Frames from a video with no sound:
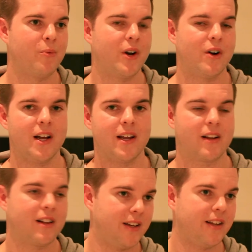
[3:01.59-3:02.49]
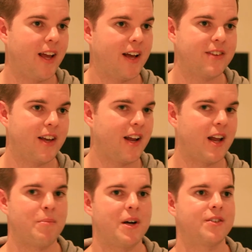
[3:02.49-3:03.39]
When I cleaned the house out and had
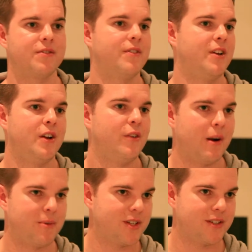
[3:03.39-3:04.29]
a bunch of rubbish to